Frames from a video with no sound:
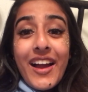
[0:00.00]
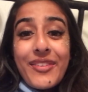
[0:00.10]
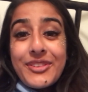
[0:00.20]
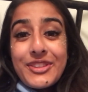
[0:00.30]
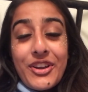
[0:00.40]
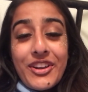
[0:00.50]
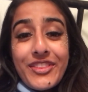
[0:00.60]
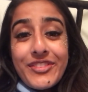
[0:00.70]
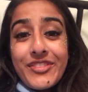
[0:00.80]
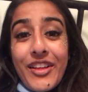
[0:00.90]
I'm sorry,
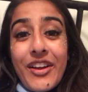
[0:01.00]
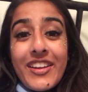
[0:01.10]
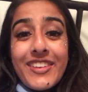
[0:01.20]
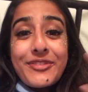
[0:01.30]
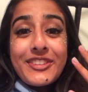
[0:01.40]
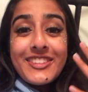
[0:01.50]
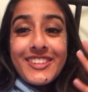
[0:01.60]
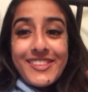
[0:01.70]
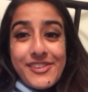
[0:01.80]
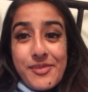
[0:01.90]
the vlog was a
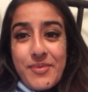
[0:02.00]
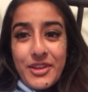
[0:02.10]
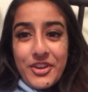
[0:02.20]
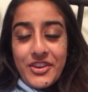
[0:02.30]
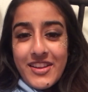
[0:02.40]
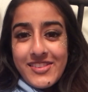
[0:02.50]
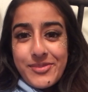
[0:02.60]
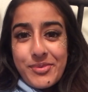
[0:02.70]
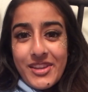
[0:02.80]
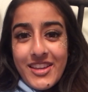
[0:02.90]
little bit crazy
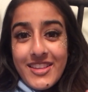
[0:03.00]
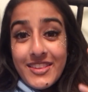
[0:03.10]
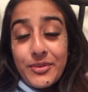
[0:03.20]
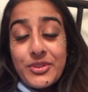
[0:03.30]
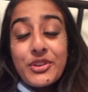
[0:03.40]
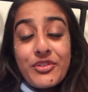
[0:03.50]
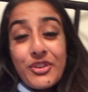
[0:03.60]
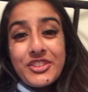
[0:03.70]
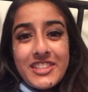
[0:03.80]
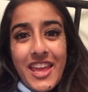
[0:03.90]
because it was our
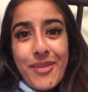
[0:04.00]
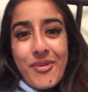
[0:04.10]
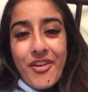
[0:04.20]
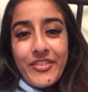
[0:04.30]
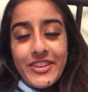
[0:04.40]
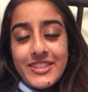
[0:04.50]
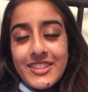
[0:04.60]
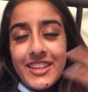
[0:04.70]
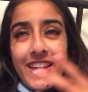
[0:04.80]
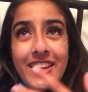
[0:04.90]
first game,
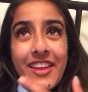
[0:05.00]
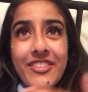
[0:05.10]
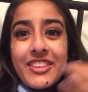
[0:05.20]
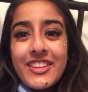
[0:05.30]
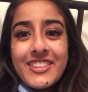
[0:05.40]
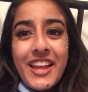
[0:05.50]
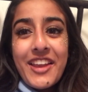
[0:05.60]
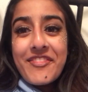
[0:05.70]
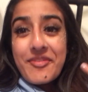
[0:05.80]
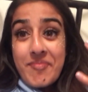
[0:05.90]
obviously, and everything's
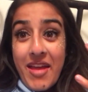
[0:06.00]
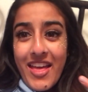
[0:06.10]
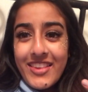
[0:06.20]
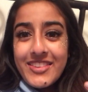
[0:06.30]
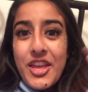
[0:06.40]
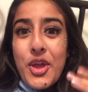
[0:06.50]
kind of a mess.